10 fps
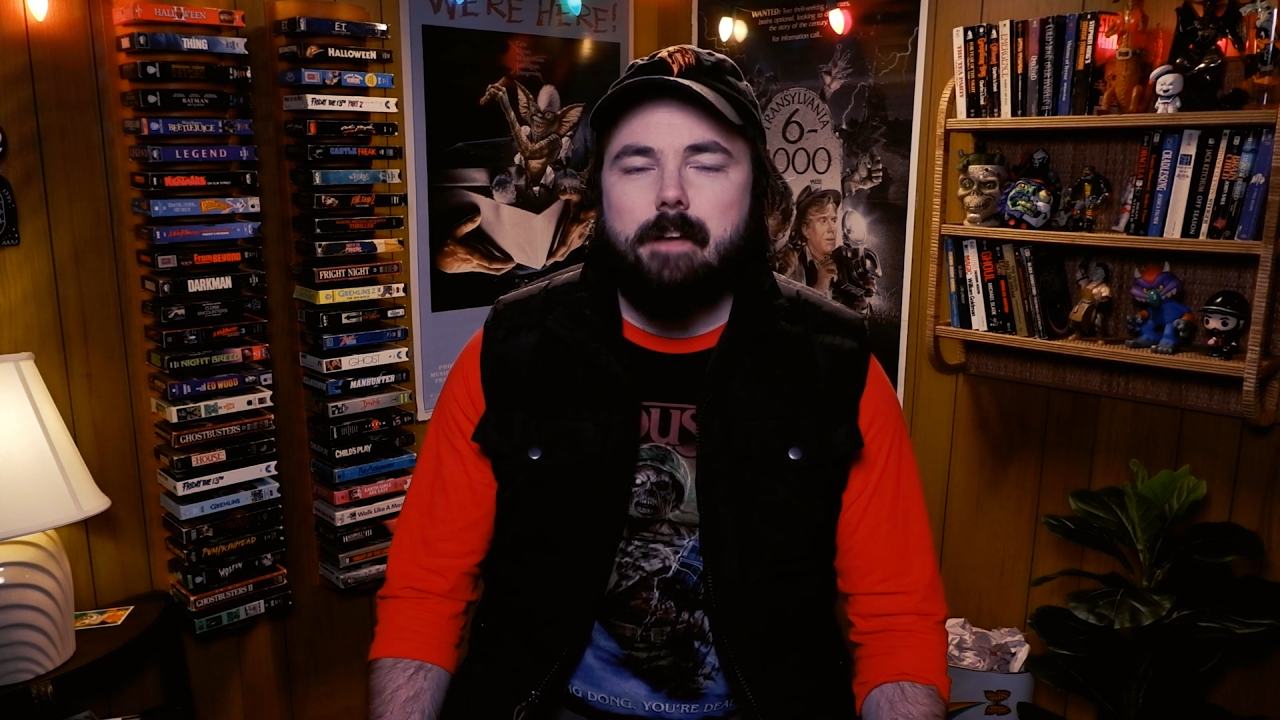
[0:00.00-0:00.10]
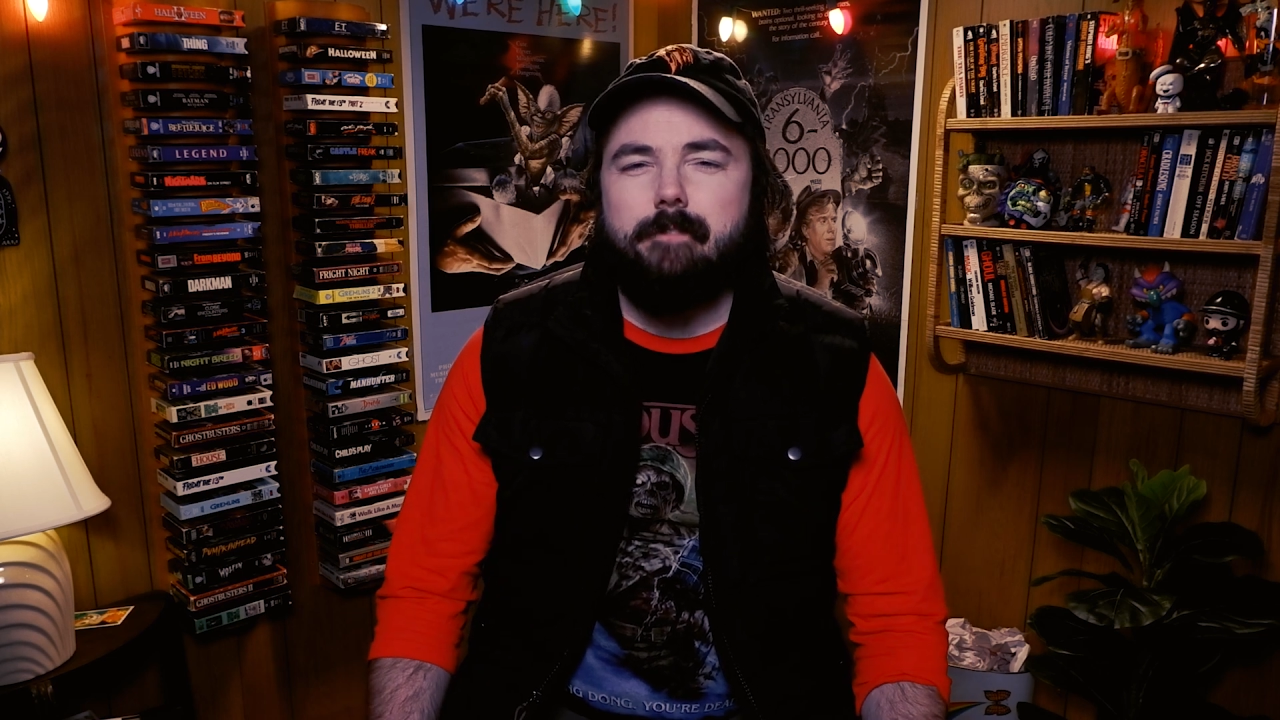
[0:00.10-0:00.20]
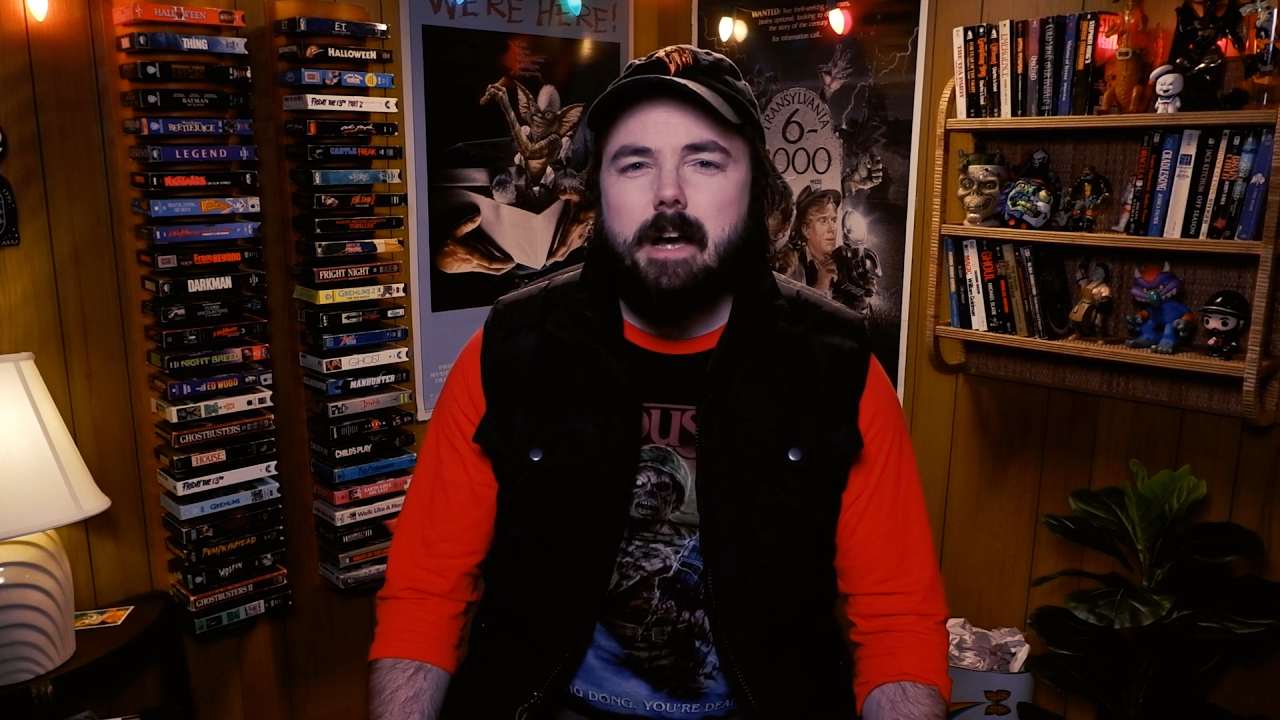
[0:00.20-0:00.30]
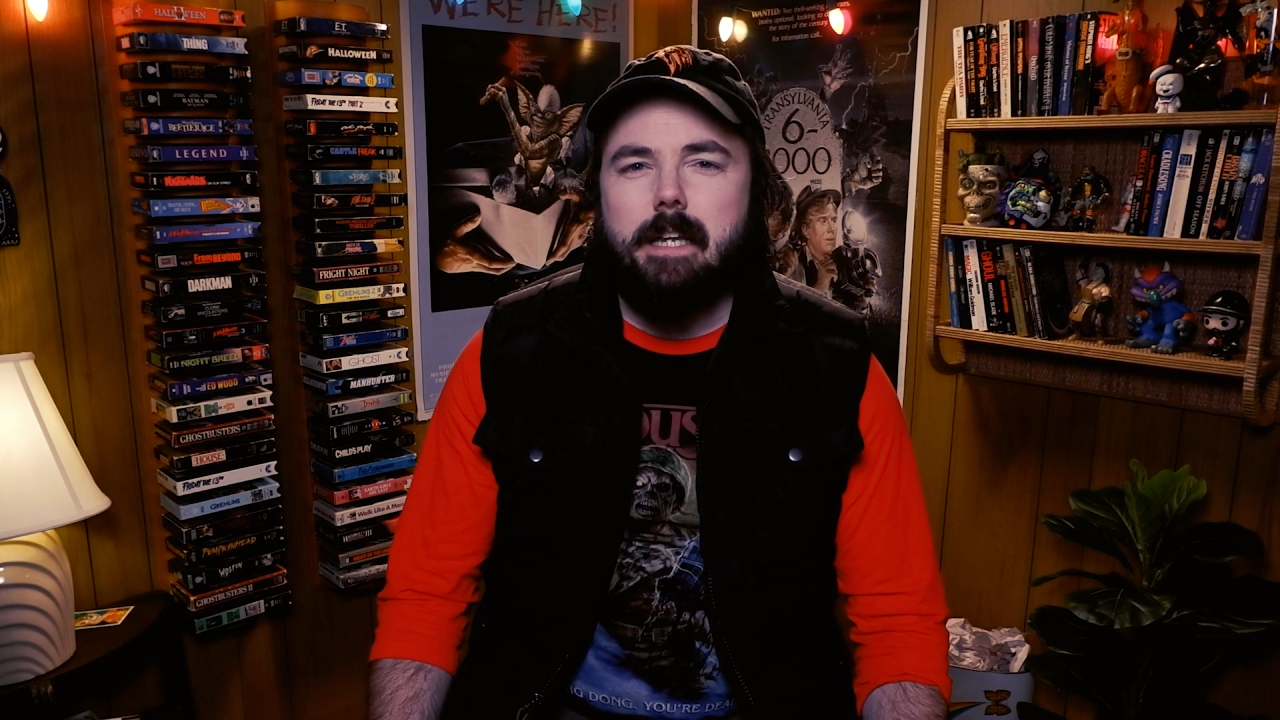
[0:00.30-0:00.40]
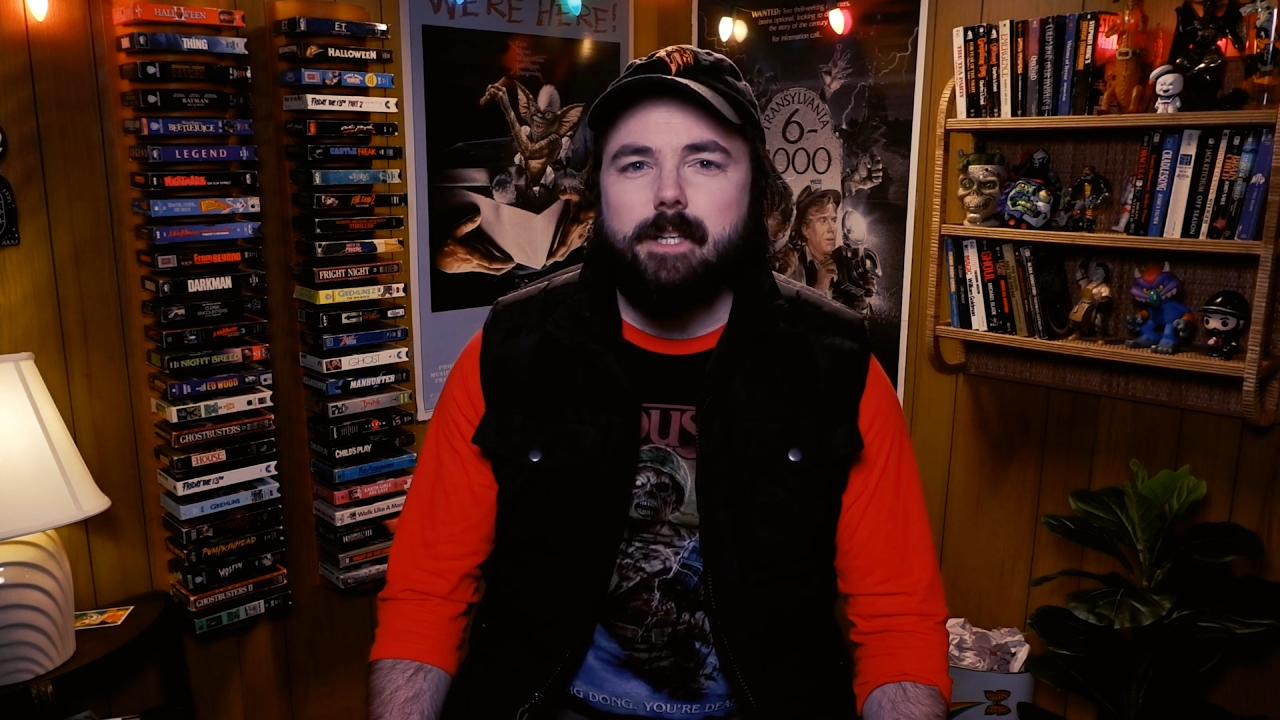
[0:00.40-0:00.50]
I
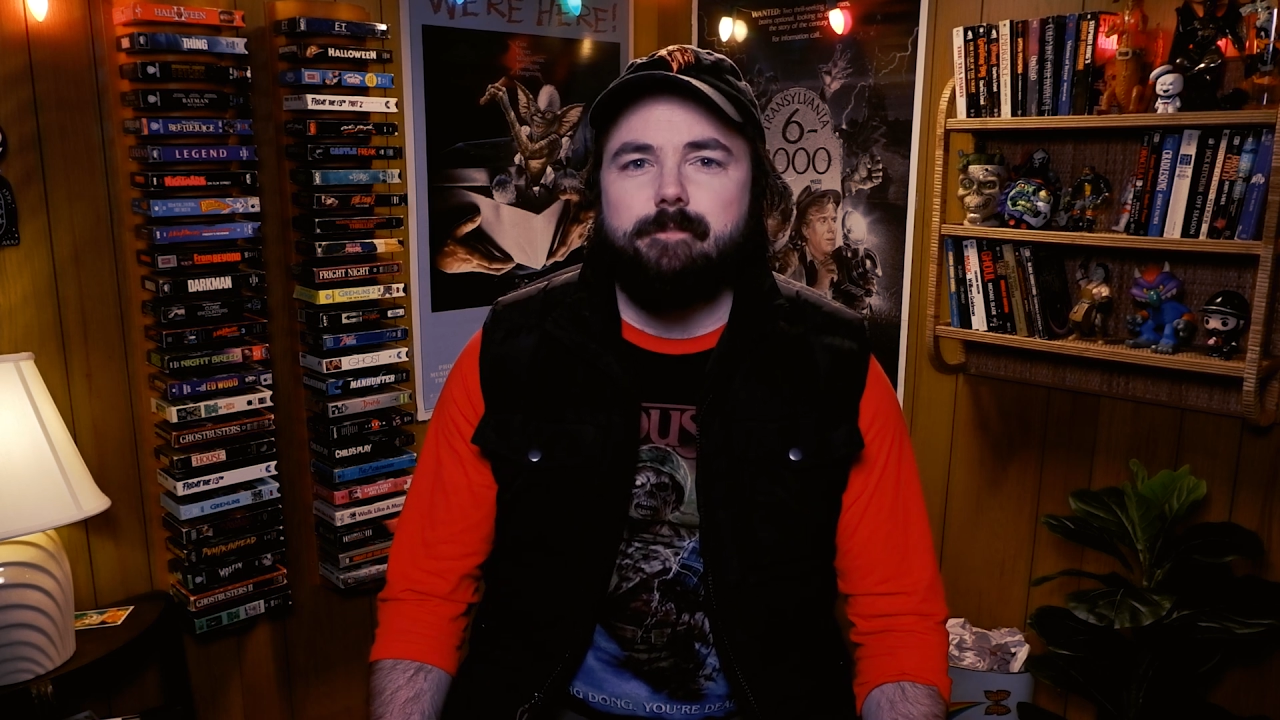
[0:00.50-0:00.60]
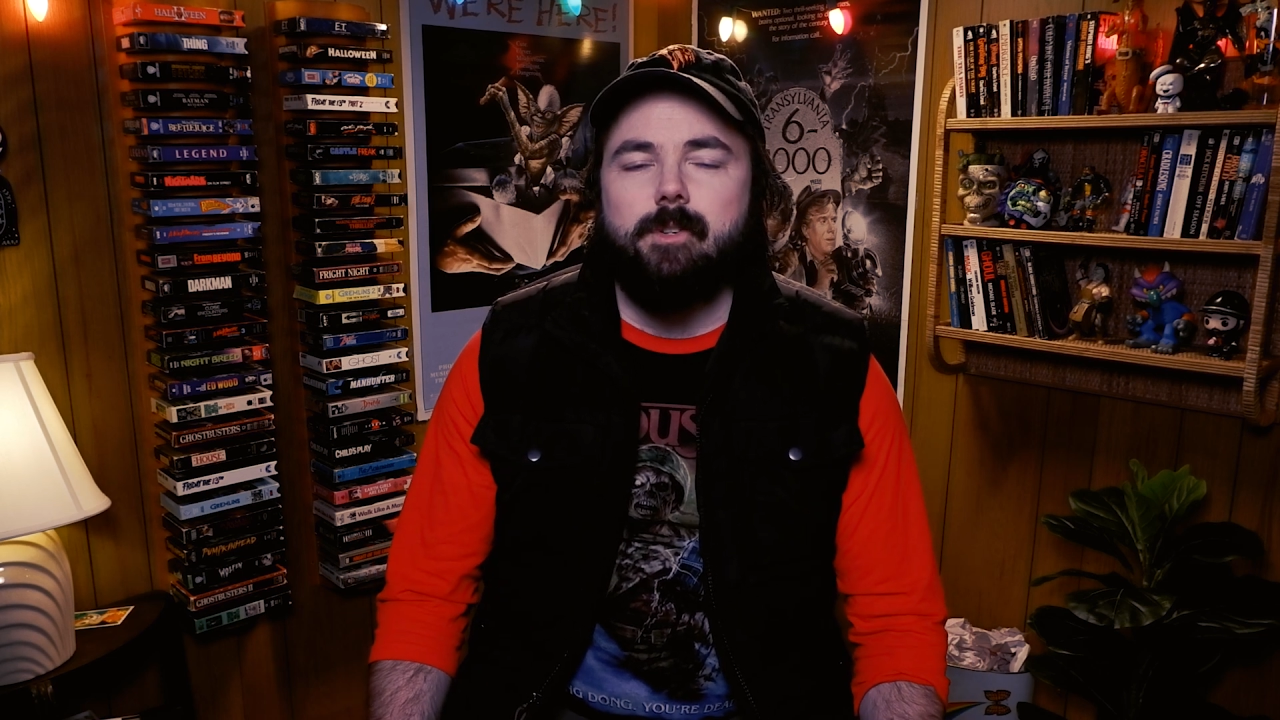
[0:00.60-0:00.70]
finally